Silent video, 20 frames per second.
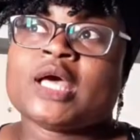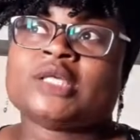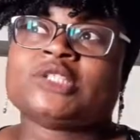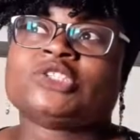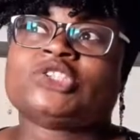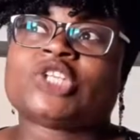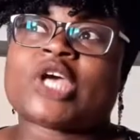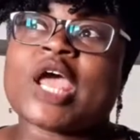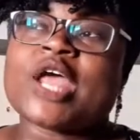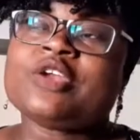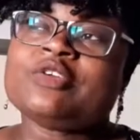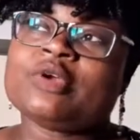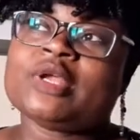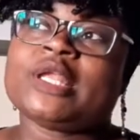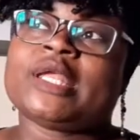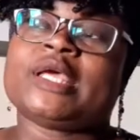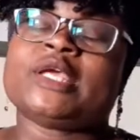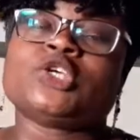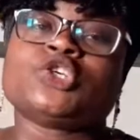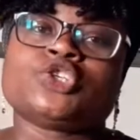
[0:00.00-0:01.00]

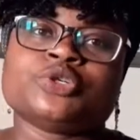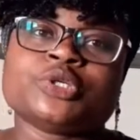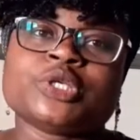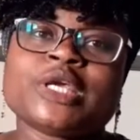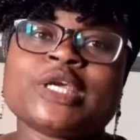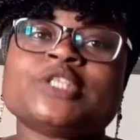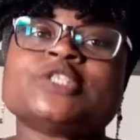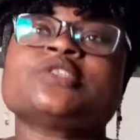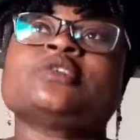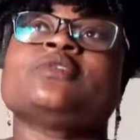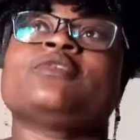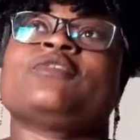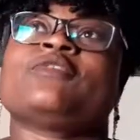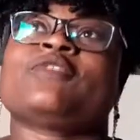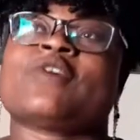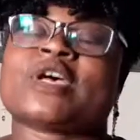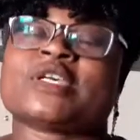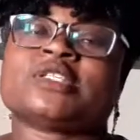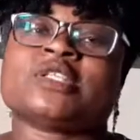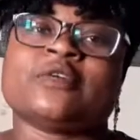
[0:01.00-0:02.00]
Generally, you need to
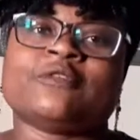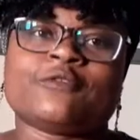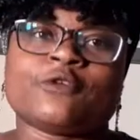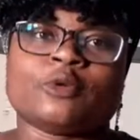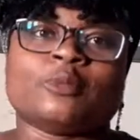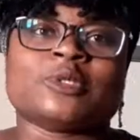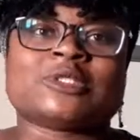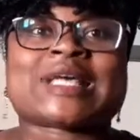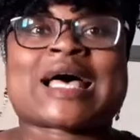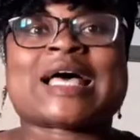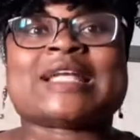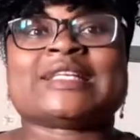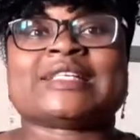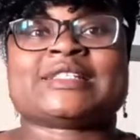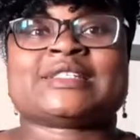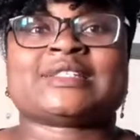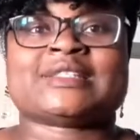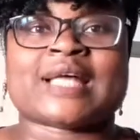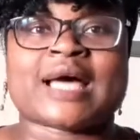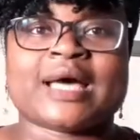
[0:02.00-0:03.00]
first and foremost
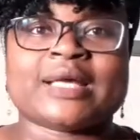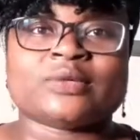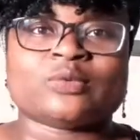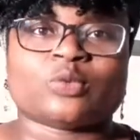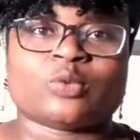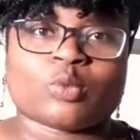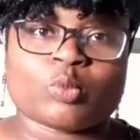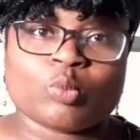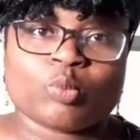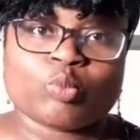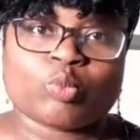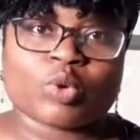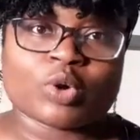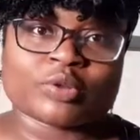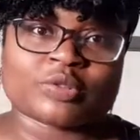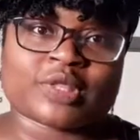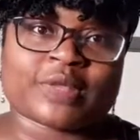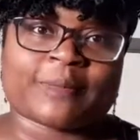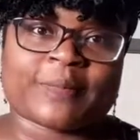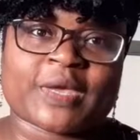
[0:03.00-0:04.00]
understand
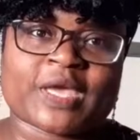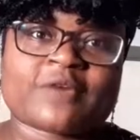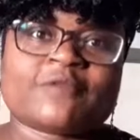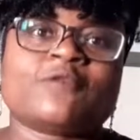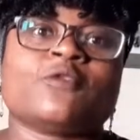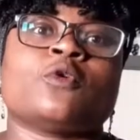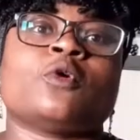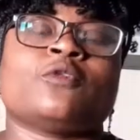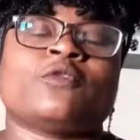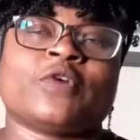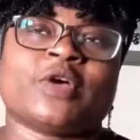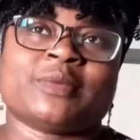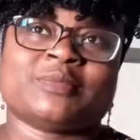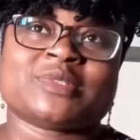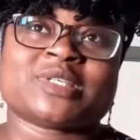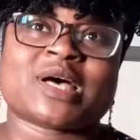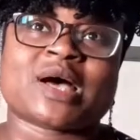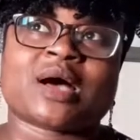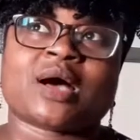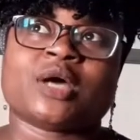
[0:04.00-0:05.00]
what the Big Four
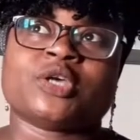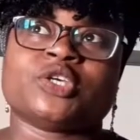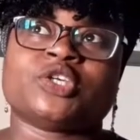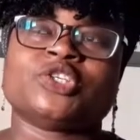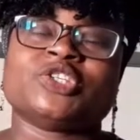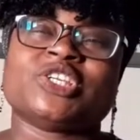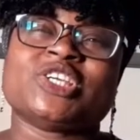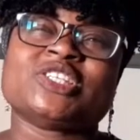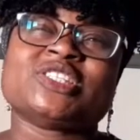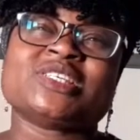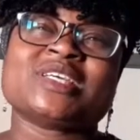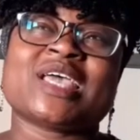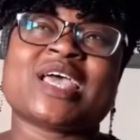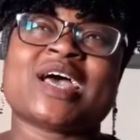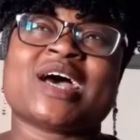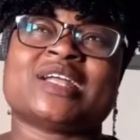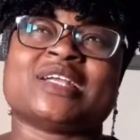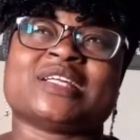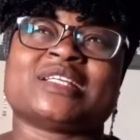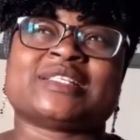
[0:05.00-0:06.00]
firms are. You need to
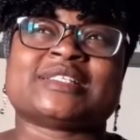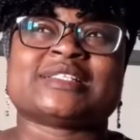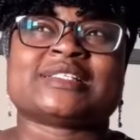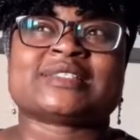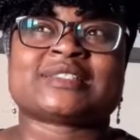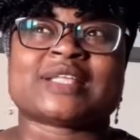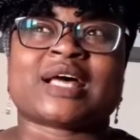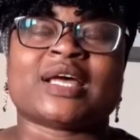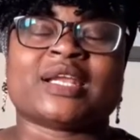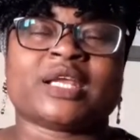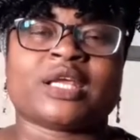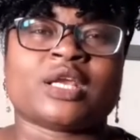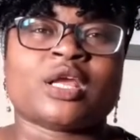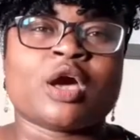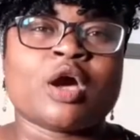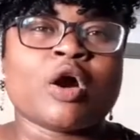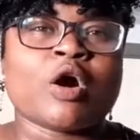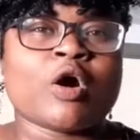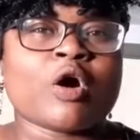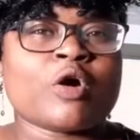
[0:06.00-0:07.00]
get an understanding
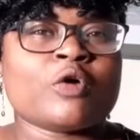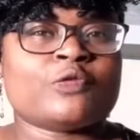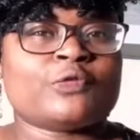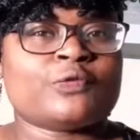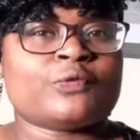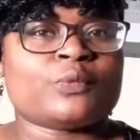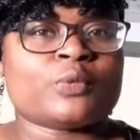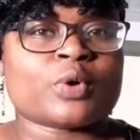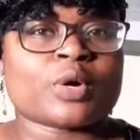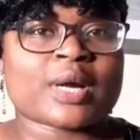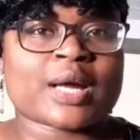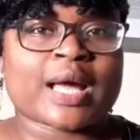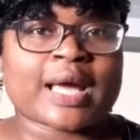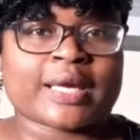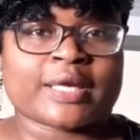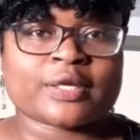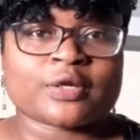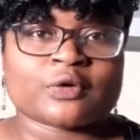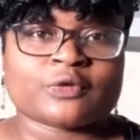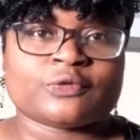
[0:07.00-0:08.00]
of what
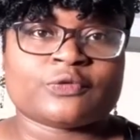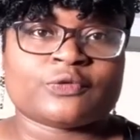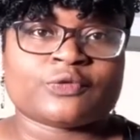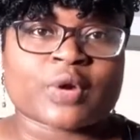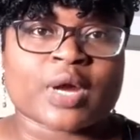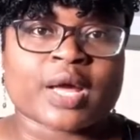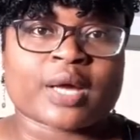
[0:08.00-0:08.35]
kind of